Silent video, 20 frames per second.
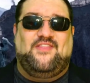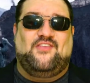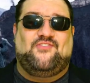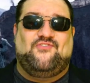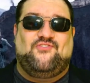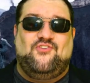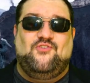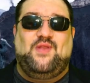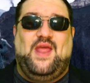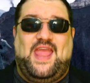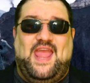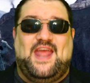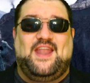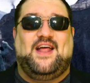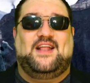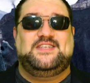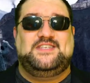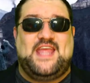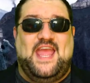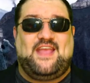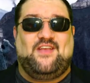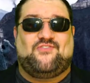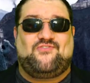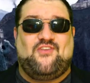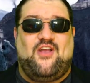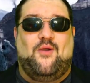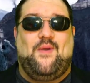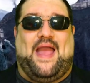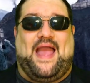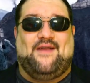that's due to hit a day or
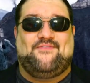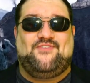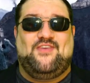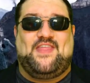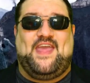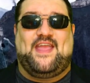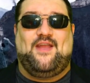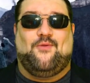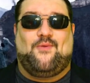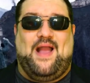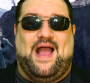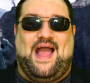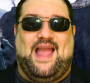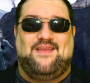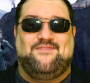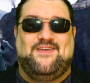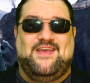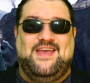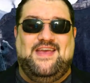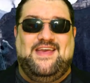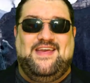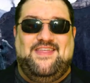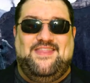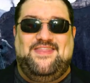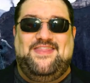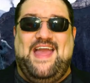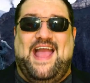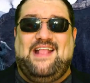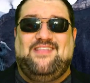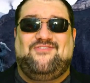so after they arrive.
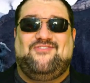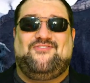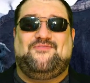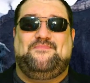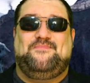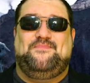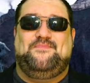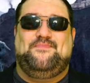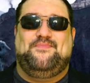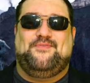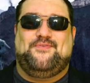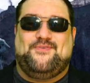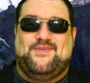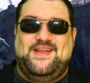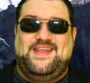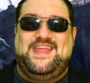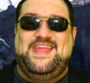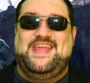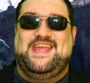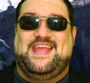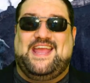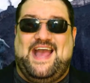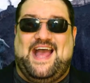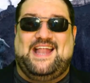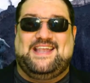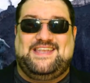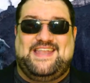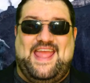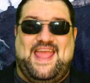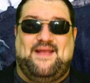That's pretty
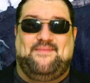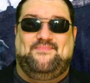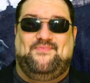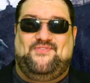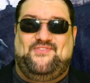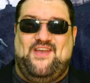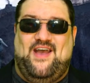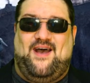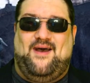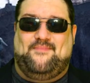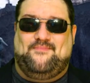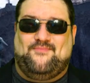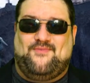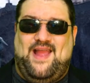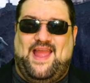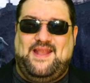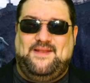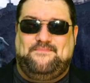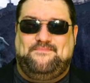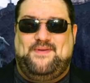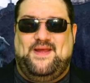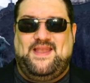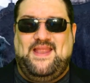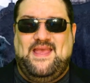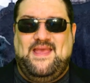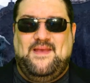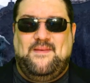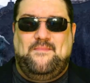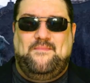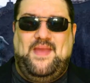goddamn dumb, right? But
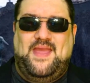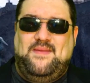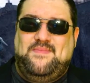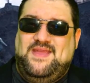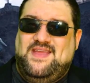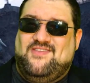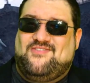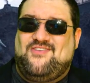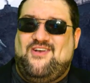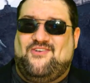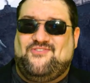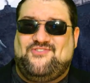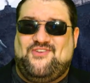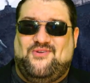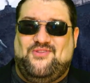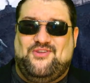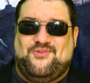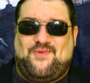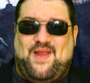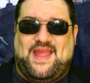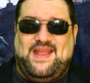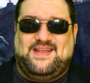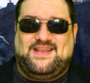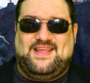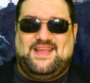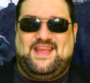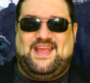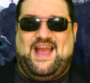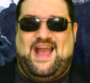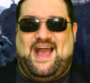maybe it's also the right
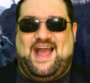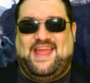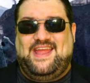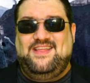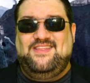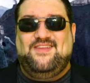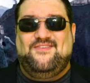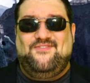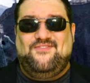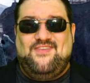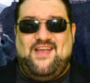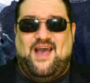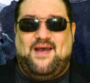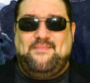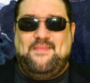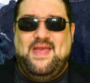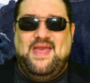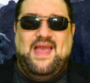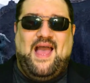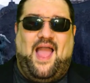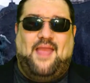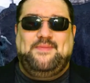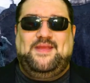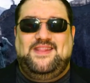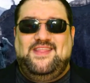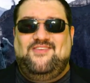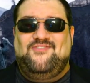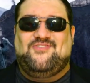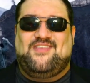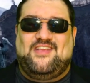kind of dumb? I mean,
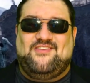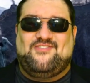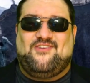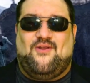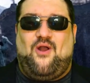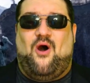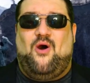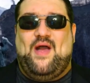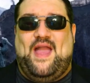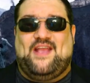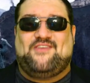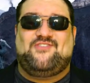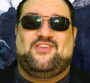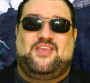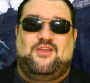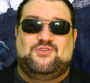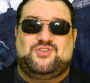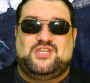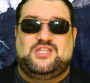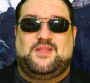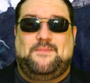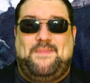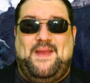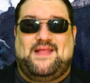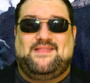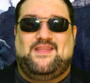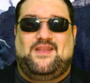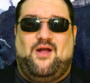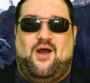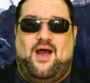these things are all execution
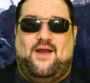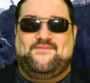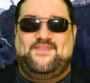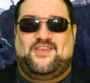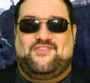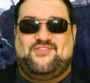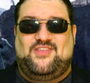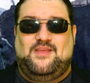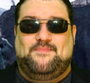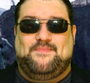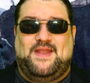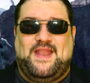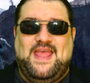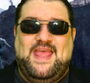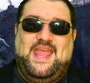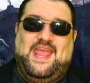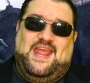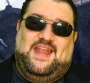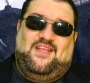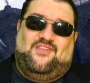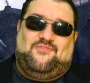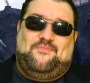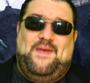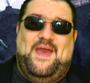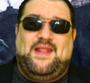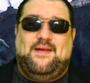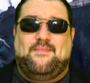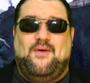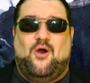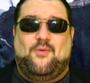dependent, obviously, but in its
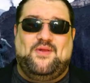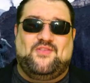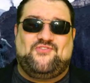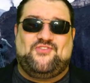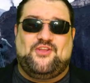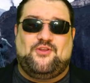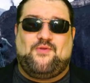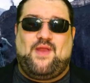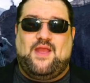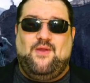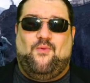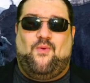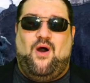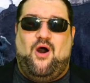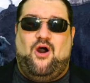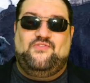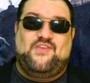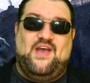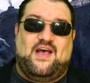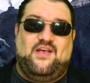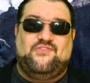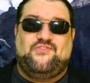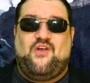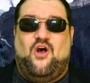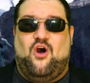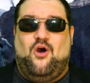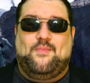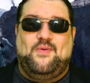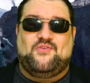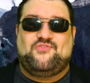better moments, The Great Wall does
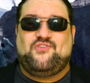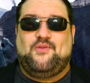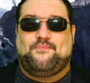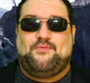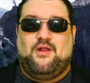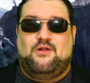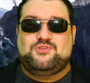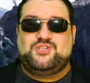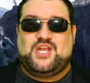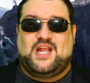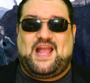almost approach a